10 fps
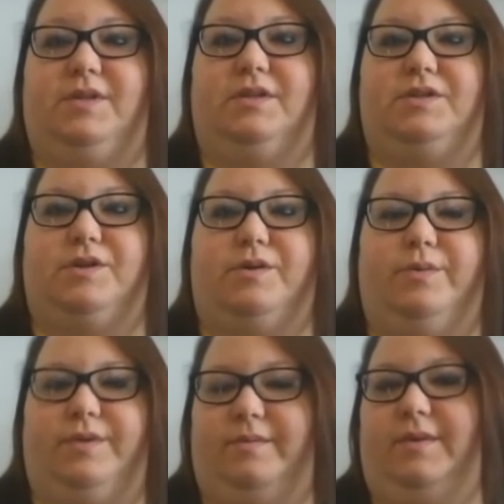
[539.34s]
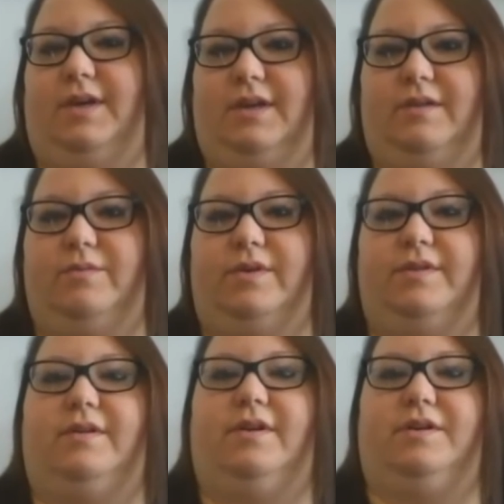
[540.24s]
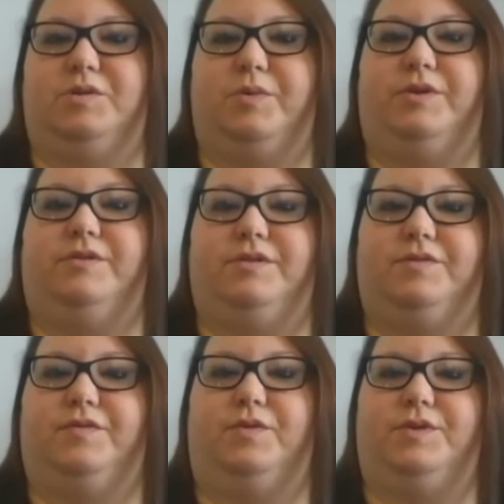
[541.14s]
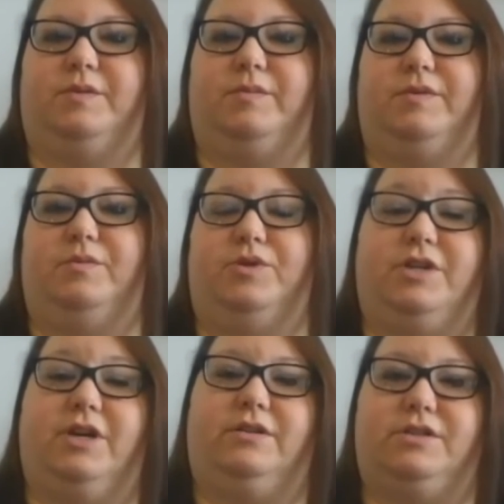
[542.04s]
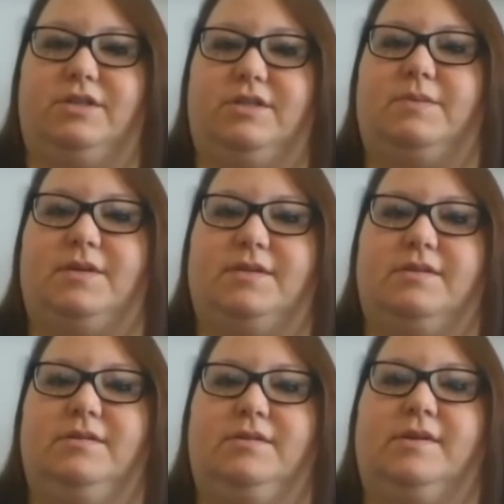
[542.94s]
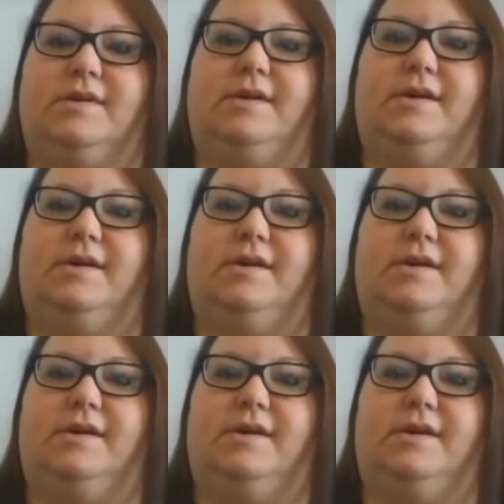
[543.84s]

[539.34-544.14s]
we did start with the beginning with an expert for some of the more challenging spaces,